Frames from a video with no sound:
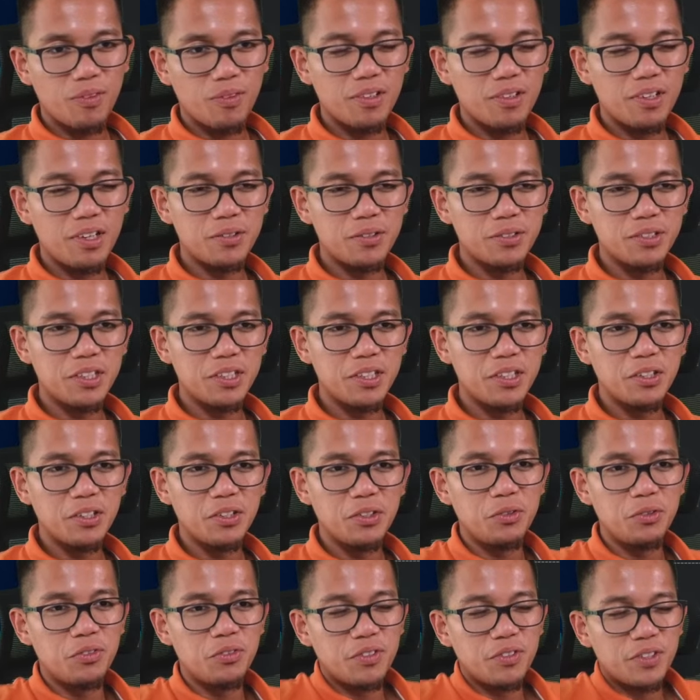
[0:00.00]
I was gonna do
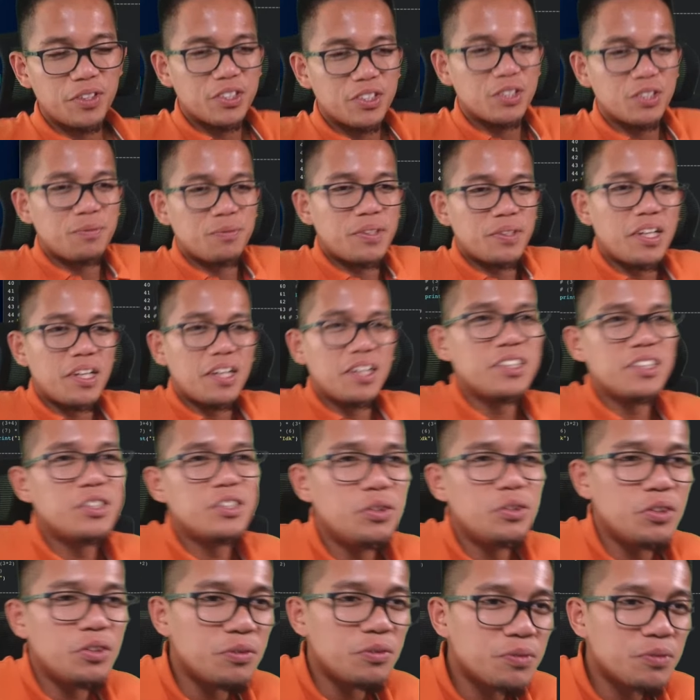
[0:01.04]
functions, but now let's do
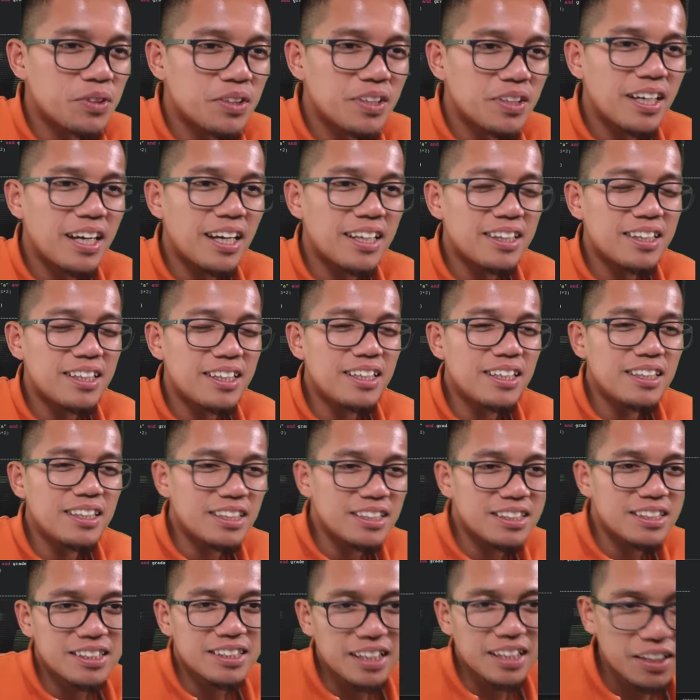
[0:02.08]
loops. I think this
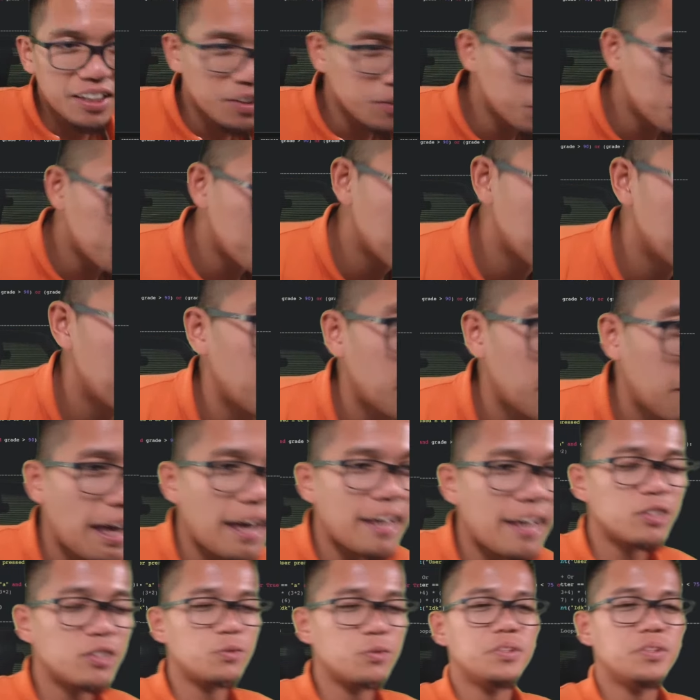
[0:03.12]
is like one of the
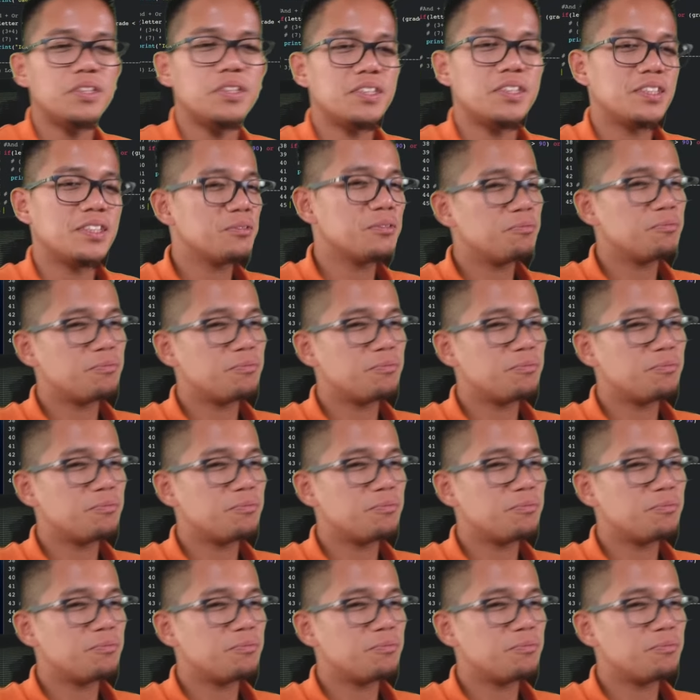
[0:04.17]
last ones.